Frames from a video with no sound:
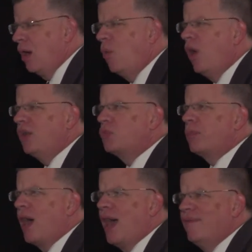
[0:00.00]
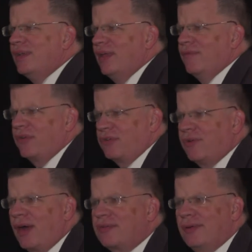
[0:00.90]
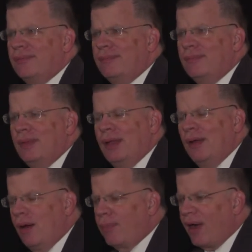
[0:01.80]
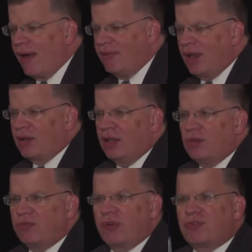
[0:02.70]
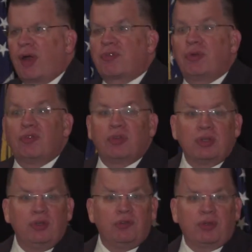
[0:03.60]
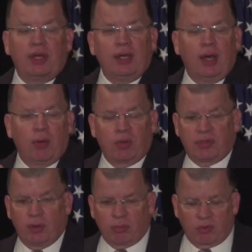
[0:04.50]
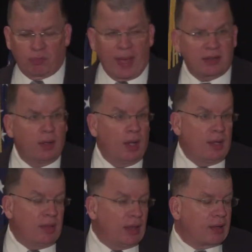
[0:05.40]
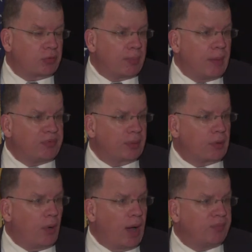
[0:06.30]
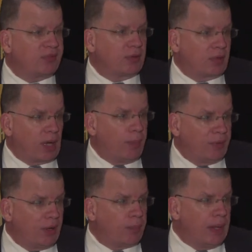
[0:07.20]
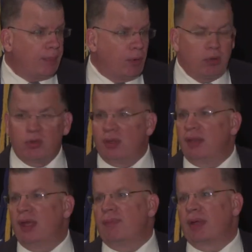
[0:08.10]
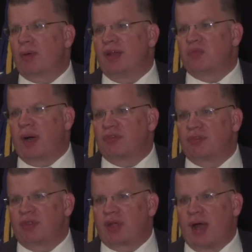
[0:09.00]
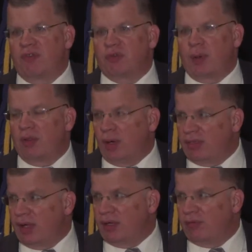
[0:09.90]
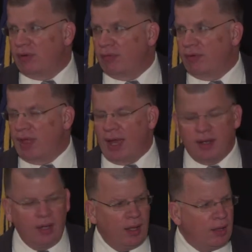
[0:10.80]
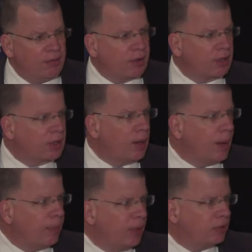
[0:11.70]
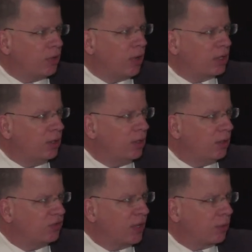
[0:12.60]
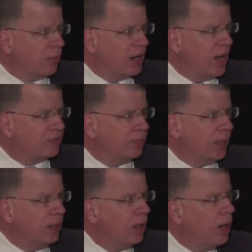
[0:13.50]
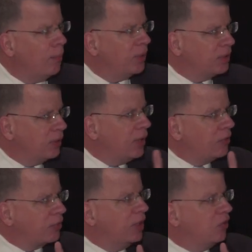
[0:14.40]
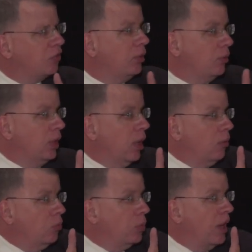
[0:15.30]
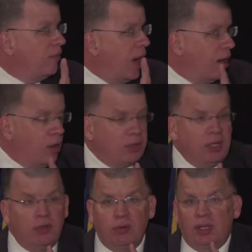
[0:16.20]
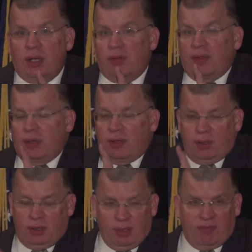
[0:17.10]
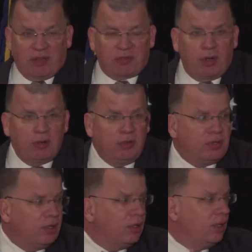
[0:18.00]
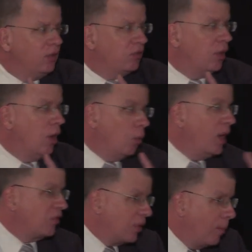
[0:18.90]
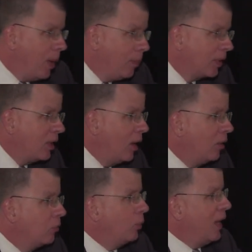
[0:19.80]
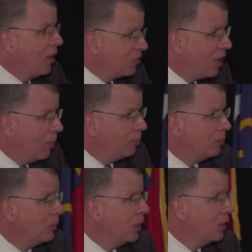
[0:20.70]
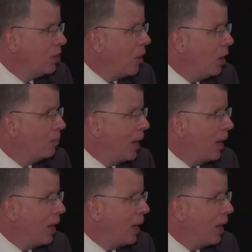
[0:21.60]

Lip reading: What is private infrastructure? A private infrastructure is usually, with respect, the electric membership co-ops, a couple of their people, and they've been great sponsors of the conference, by the way, thank you for that. They're going to come up here and talk in a second right after me. But the electric industry, you know, we have IOU, you know, the investor-owned utilities. We have some public-owned. We have some, you know, owned